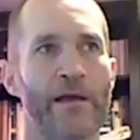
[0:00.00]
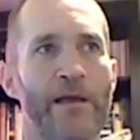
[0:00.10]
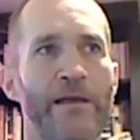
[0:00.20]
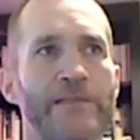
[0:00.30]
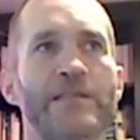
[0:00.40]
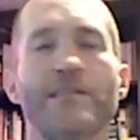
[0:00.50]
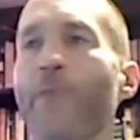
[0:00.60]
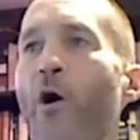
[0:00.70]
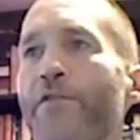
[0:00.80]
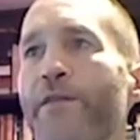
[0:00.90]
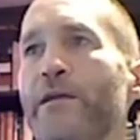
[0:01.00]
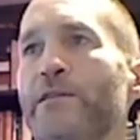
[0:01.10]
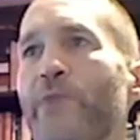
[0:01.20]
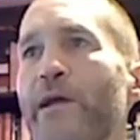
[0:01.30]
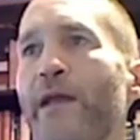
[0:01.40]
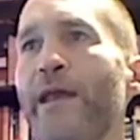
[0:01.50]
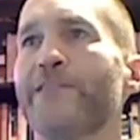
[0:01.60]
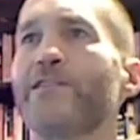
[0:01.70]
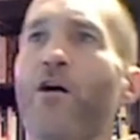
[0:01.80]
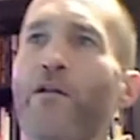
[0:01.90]
it's the small things, right? And
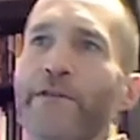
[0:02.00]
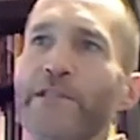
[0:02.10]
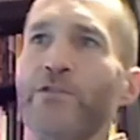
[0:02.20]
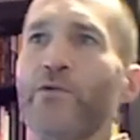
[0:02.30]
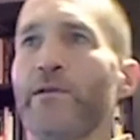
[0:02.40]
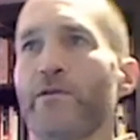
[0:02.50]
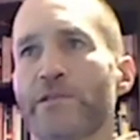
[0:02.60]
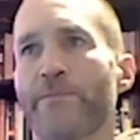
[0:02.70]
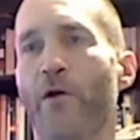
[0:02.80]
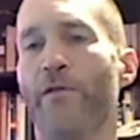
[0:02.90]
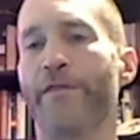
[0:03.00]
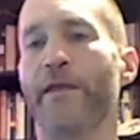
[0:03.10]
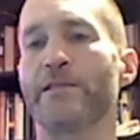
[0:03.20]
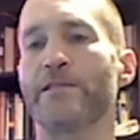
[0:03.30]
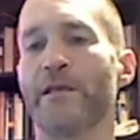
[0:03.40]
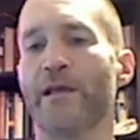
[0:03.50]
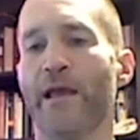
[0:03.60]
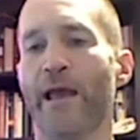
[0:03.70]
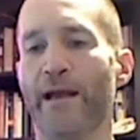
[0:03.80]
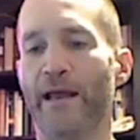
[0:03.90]
it's all of us doing those small things.
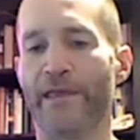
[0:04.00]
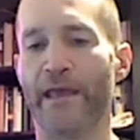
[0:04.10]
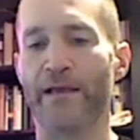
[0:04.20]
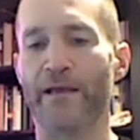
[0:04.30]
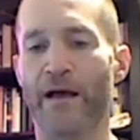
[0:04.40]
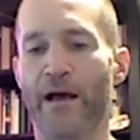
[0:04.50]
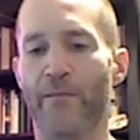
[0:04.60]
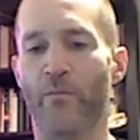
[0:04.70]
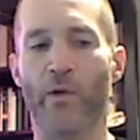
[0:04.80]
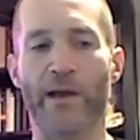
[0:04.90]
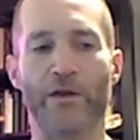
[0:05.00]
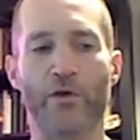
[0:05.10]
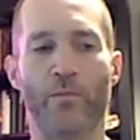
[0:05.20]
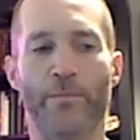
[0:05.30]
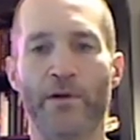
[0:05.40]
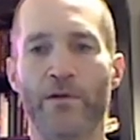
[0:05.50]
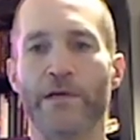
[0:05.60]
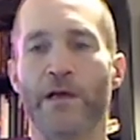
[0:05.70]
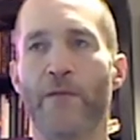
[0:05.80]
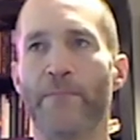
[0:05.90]
And I think when you build
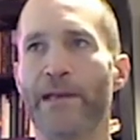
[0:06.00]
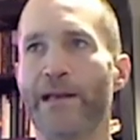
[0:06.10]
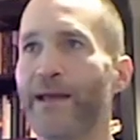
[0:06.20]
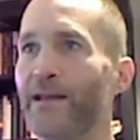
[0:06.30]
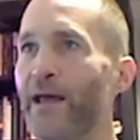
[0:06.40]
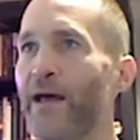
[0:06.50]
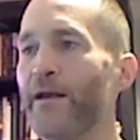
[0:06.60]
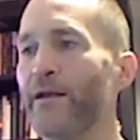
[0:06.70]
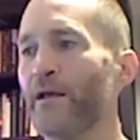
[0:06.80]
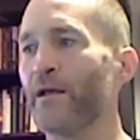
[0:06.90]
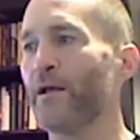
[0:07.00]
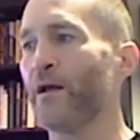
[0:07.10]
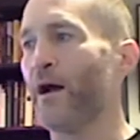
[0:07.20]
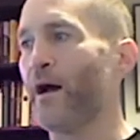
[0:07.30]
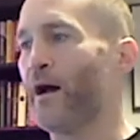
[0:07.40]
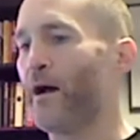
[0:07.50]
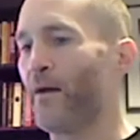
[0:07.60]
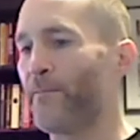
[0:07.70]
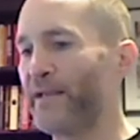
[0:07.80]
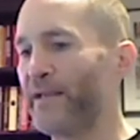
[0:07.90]
a company like that,
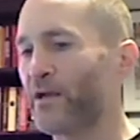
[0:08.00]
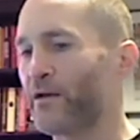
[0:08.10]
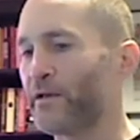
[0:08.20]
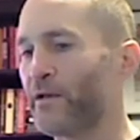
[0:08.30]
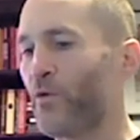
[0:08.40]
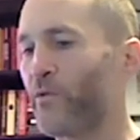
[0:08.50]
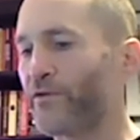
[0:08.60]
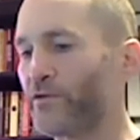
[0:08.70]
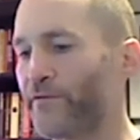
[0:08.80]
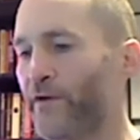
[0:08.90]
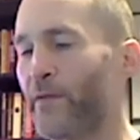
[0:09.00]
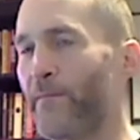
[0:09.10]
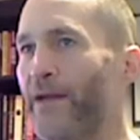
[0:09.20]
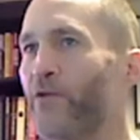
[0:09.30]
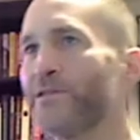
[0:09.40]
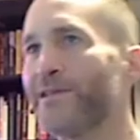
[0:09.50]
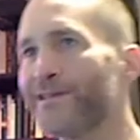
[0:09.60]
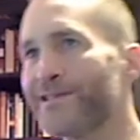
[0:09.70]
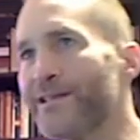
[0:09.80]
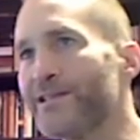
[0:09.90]
based on, with those fundamentals,
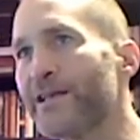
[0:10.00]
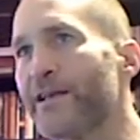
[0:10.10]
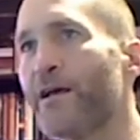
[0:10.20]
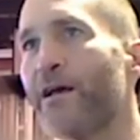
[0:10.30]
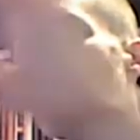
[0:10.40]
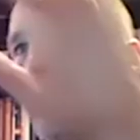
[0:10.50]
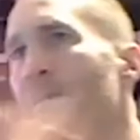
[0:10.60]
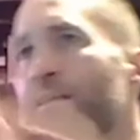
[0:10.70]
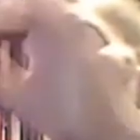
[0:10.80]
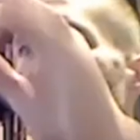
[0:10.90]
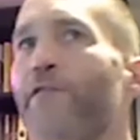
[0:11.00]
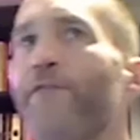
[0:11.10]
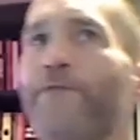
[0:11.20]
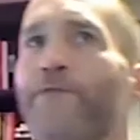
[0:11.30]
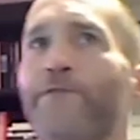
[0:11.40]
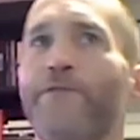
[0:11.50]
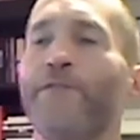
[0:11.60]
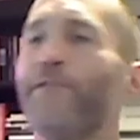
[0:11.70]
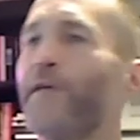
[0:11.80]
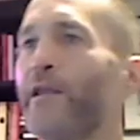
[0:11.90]
it's like a
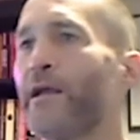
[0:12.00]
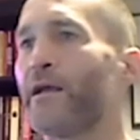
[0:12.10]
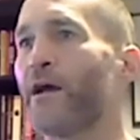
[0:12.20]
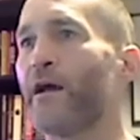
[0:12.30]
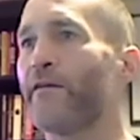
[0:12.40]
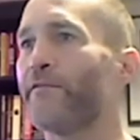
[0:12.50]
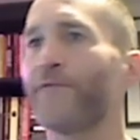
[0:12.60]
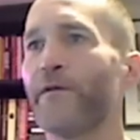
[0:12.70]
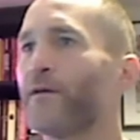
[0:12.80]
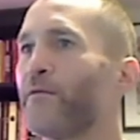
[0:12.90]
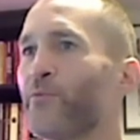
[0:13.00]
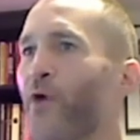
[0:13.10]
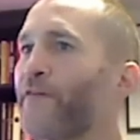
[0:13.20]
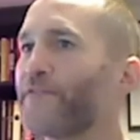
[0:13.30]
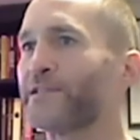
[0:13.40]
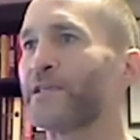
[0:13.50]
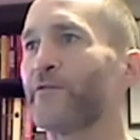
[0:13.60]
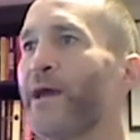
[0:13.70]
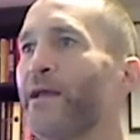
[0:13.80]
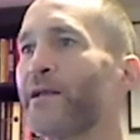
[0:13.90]
self-fulfilling kind of prophecy, right?